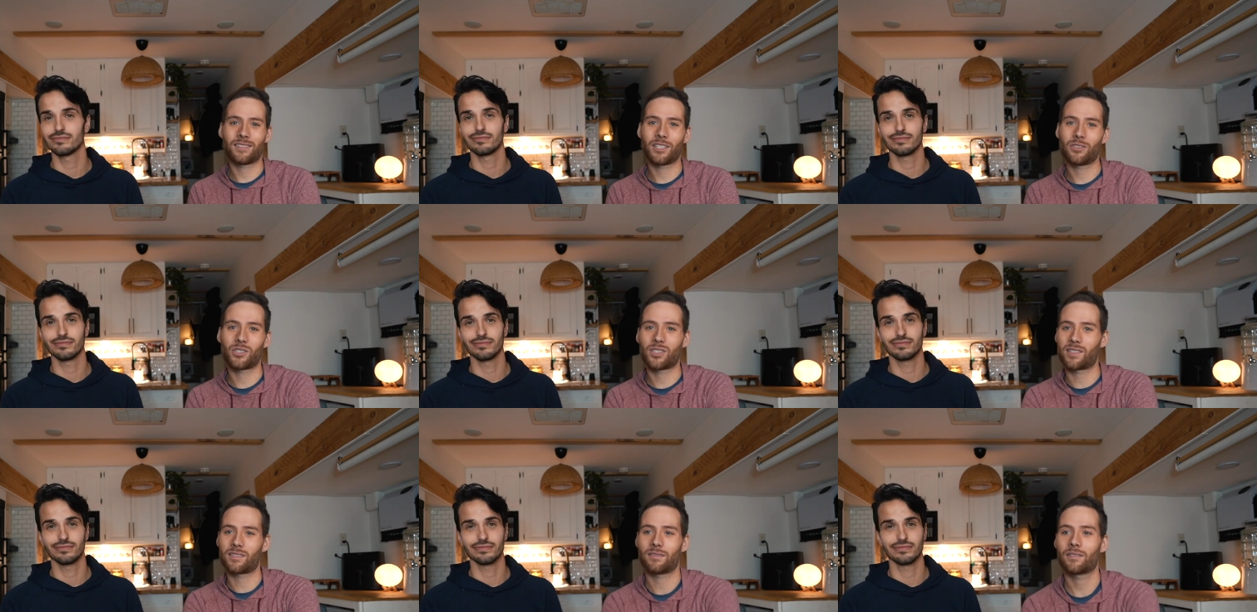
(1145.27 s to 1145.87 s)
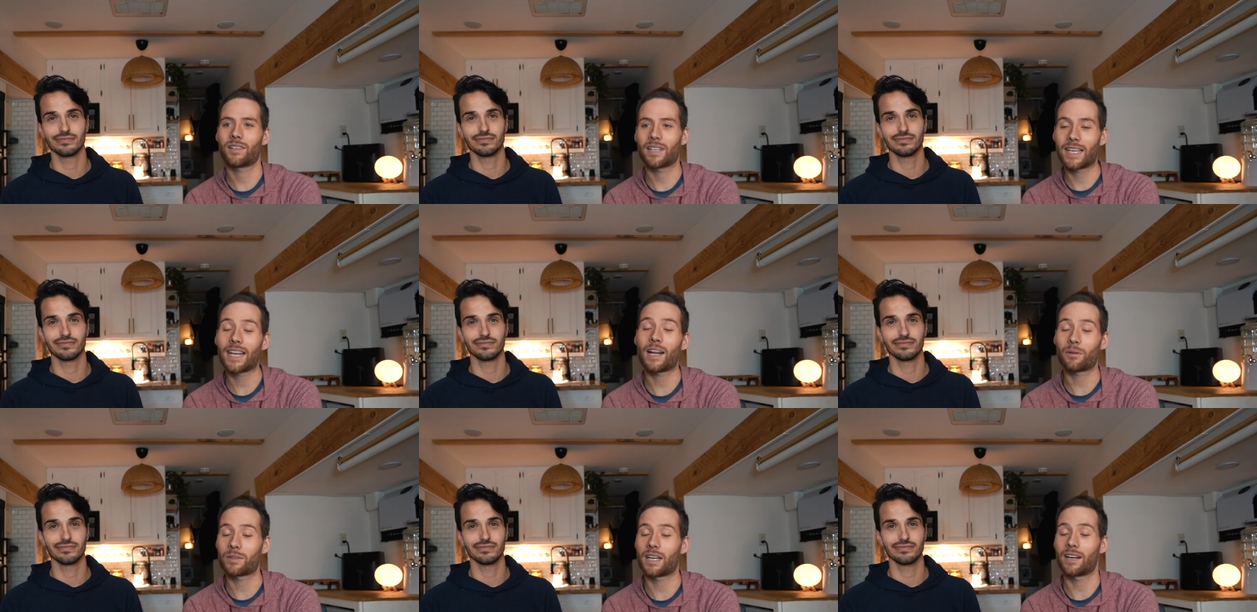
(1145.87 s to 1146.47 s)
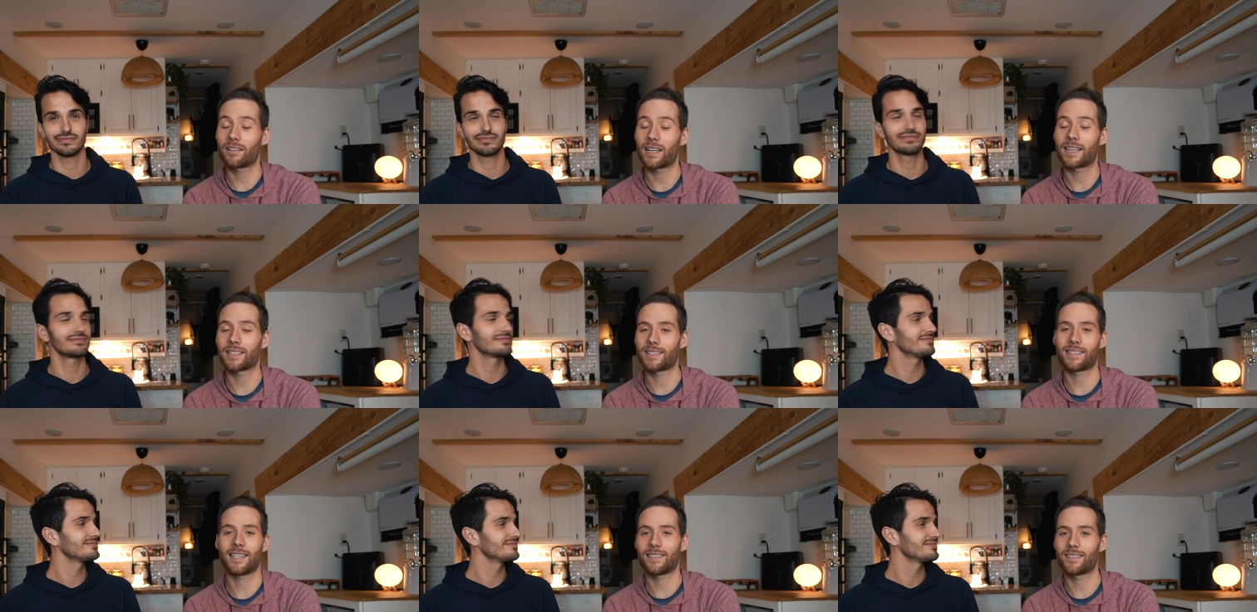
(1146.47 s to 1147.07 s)
Speaker 1: you just get out there. Like
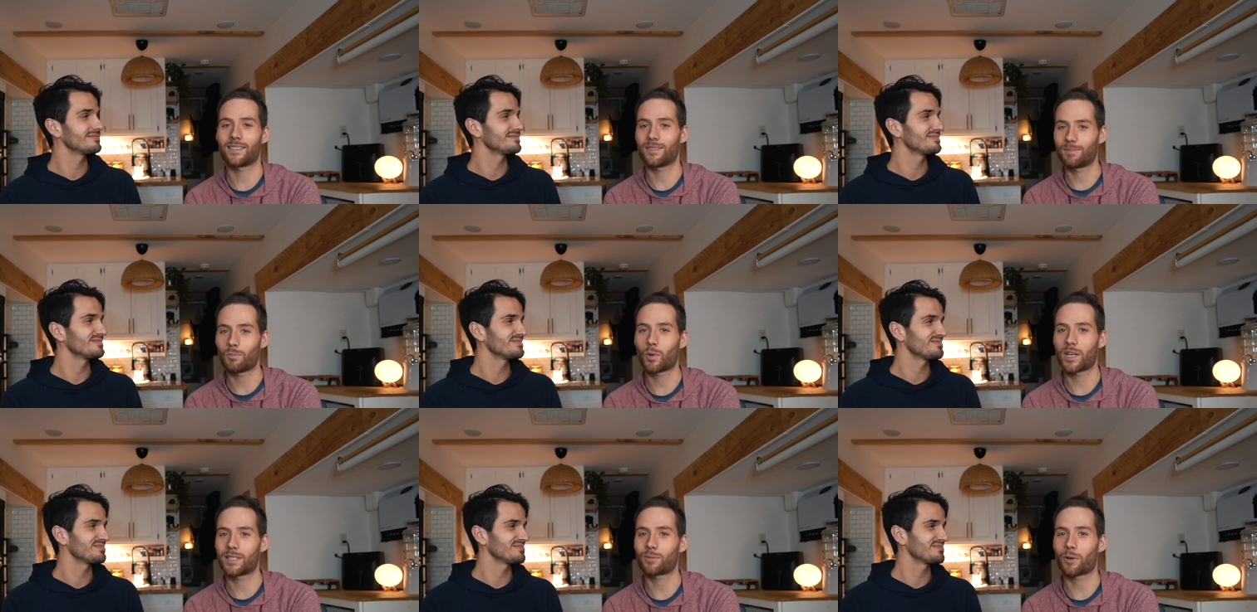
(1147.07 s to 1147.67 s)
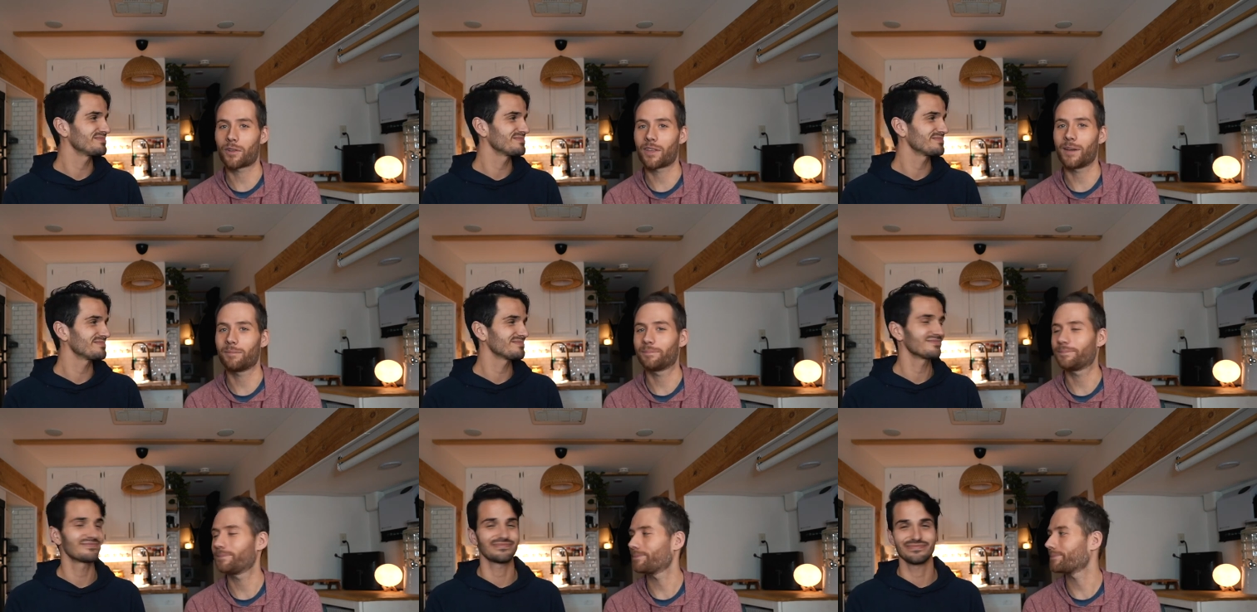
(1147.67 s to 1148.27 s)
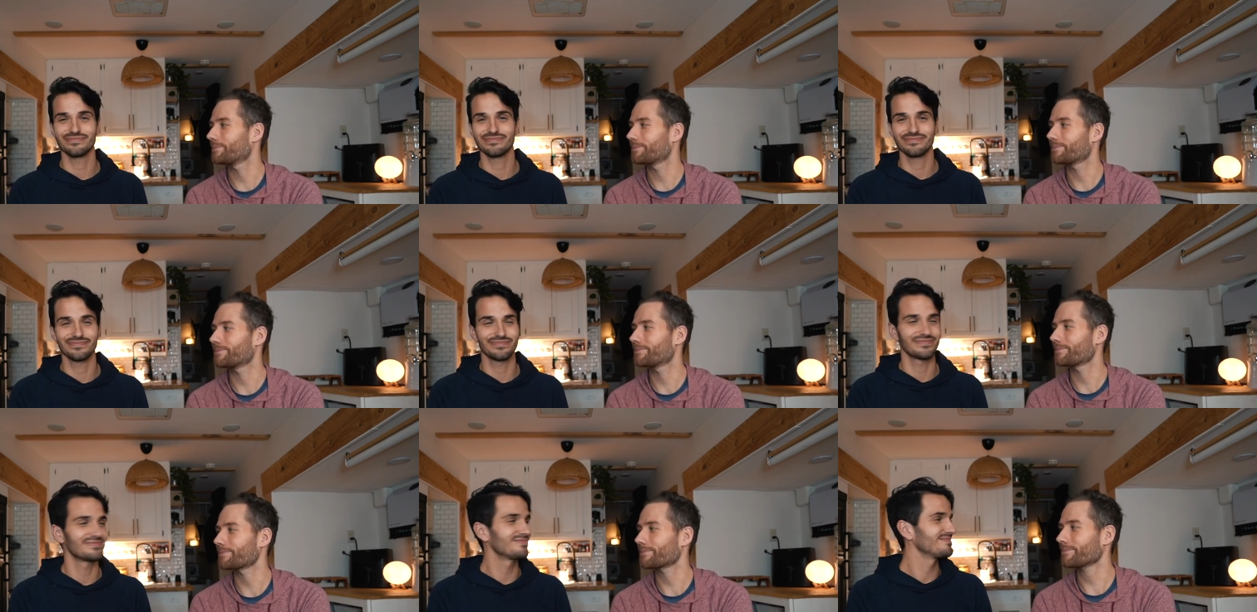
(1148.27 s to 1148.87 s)
it's worth it.
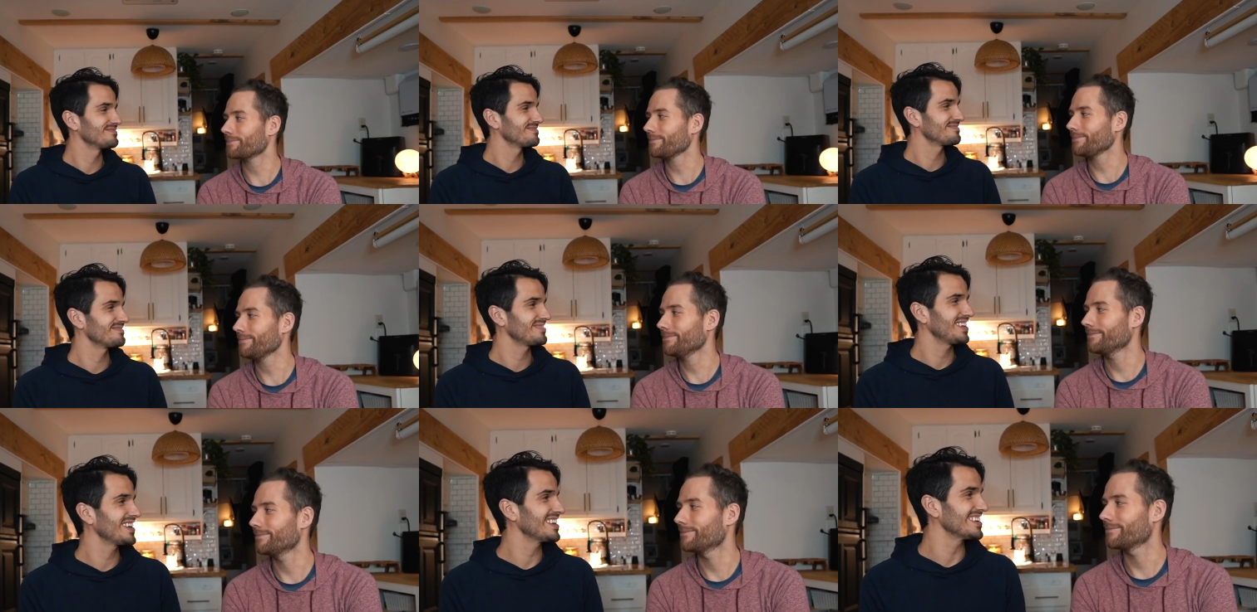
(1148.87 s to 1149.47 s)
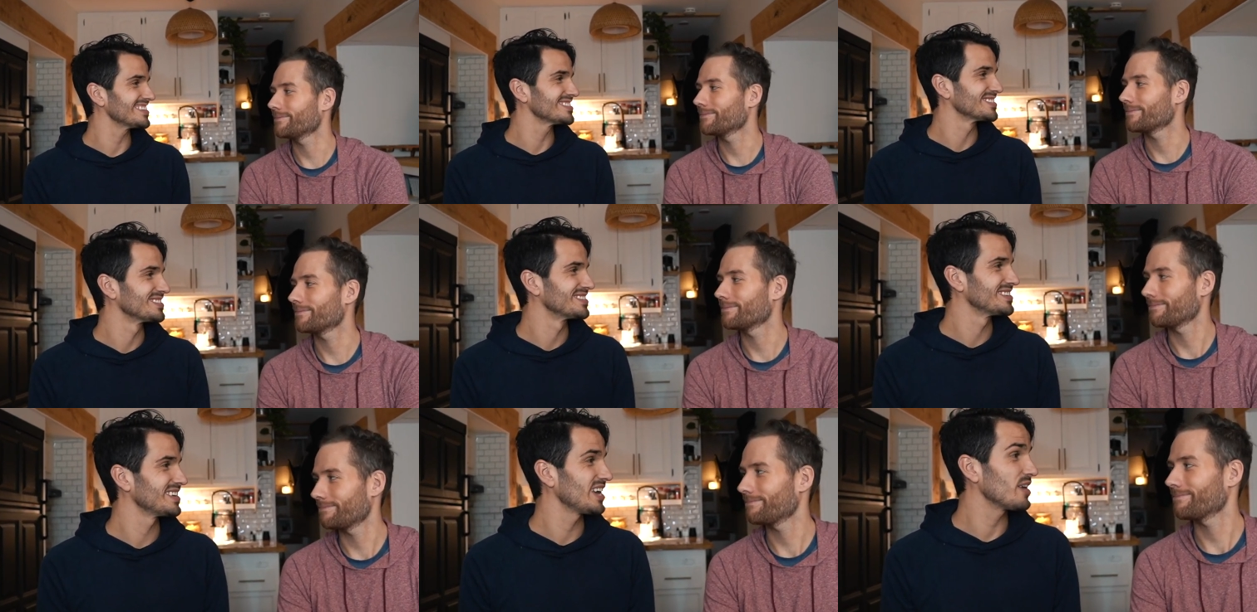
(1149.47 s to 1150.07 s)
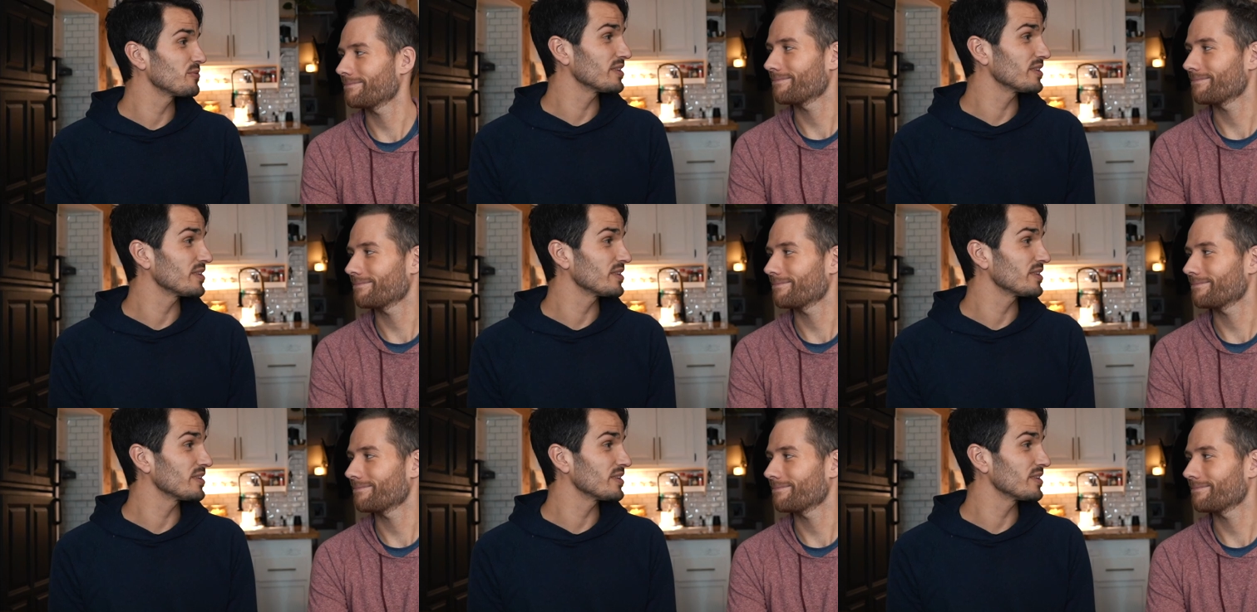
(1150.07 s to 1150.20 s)
Speaker 2: It is. It